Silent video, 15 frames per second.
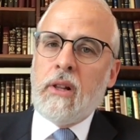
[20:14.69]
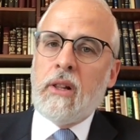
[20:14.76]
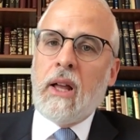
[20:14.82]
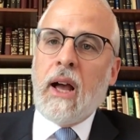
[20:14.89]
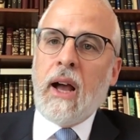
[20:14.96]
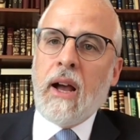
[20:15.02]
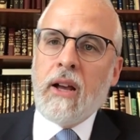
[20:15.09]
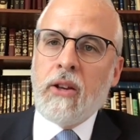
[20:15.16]

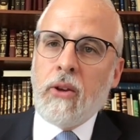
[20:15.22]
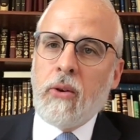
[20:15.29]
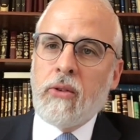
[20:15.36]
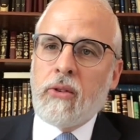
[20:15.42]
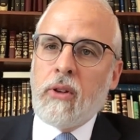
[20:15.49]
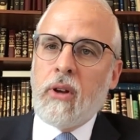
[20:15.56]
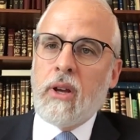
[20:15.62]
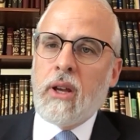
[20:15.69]

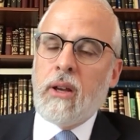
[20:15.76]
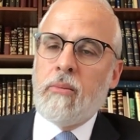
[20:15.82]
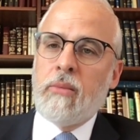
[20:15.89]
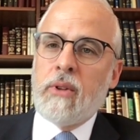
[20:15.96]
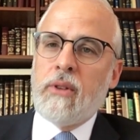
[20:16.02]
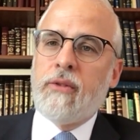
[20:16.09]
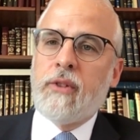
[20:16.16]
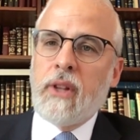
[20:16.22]
L'hachios
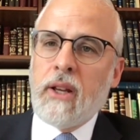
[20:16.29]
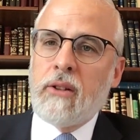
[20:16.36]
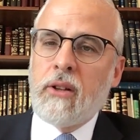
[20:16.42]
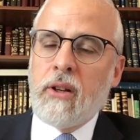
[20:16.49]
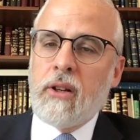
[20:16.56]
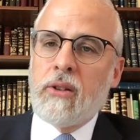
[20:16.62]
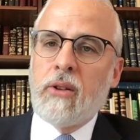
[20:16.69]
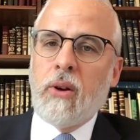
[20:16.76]
lochem,
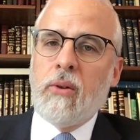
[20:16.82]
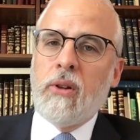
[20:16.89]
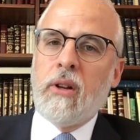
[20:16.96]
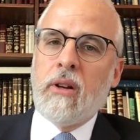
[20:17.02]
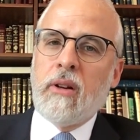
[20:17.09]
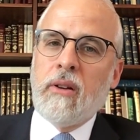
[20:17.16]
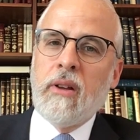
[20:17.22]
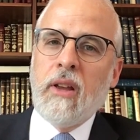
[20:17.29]
lifleita
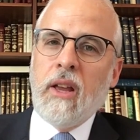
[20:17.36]
gedola.